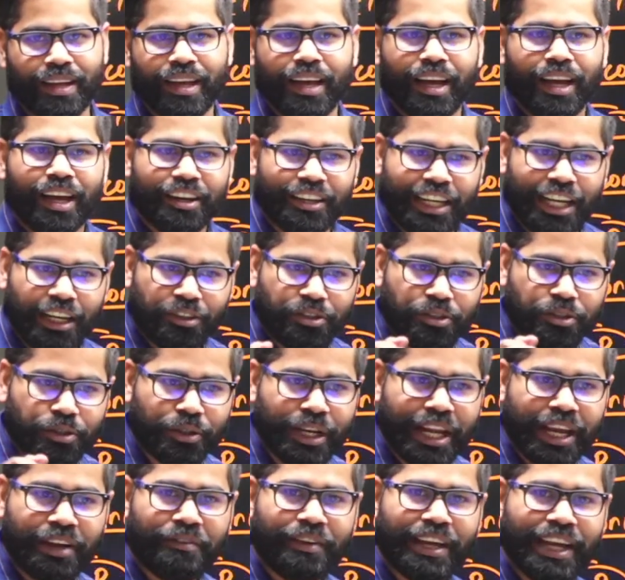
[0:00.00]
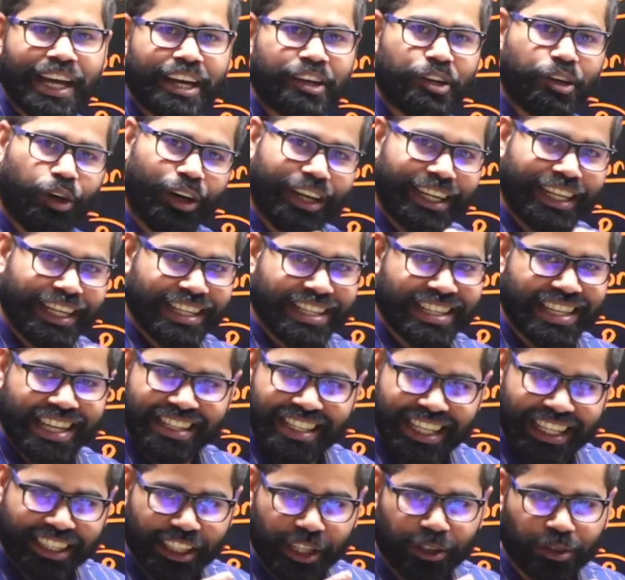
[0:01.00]
Now today we are not
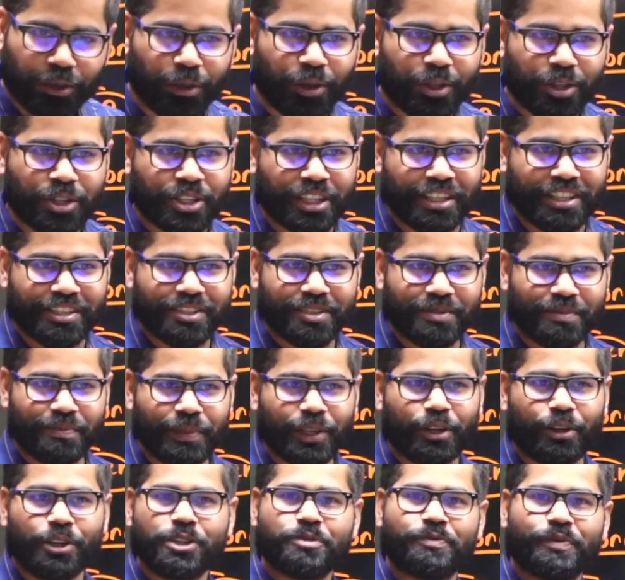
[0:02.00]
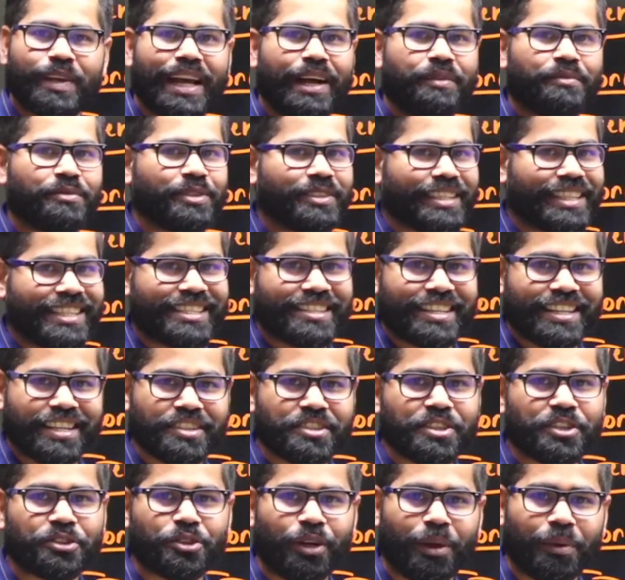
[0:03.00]
discussing the questions because we have to discuss
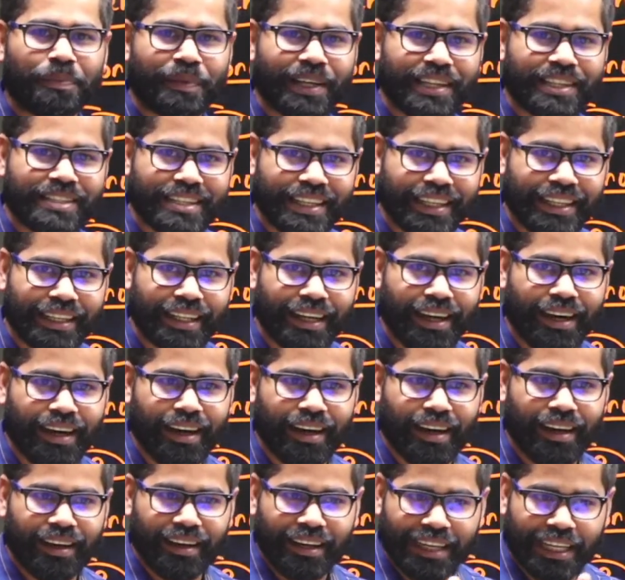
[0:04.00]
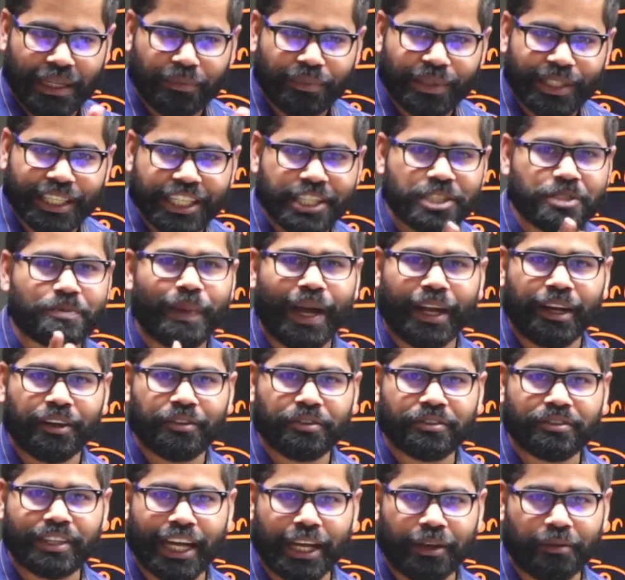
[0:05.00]
the topics in a limited span of
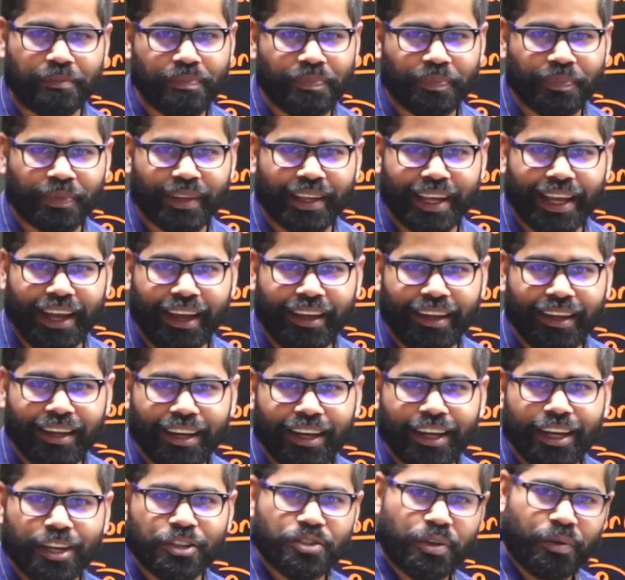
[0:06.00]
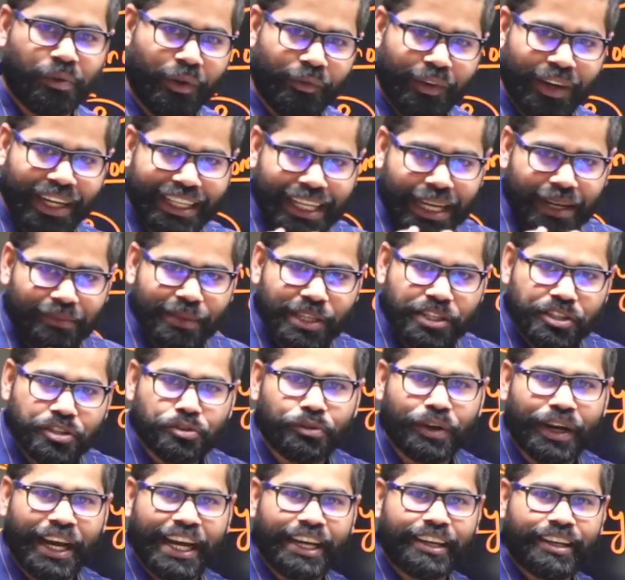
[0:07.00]
time. Okay. So we will come
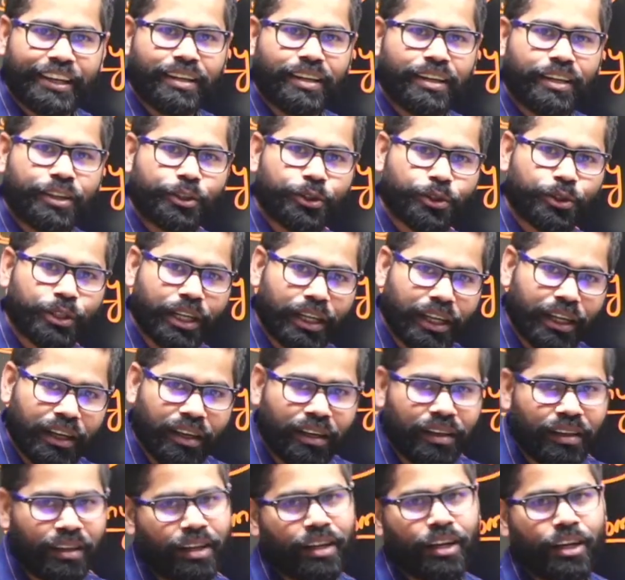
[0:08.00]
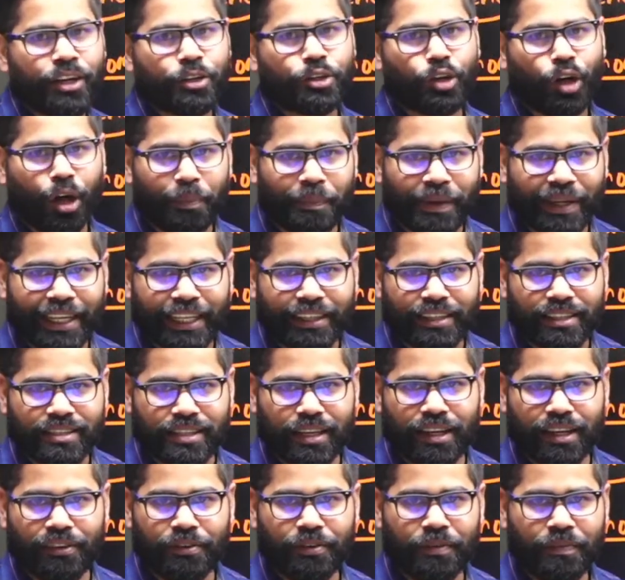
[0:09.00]
straight to the topic
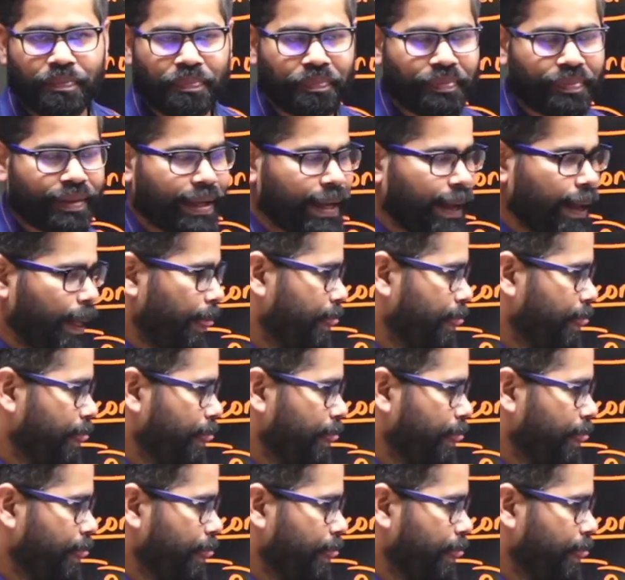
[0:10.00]
itself. Okay.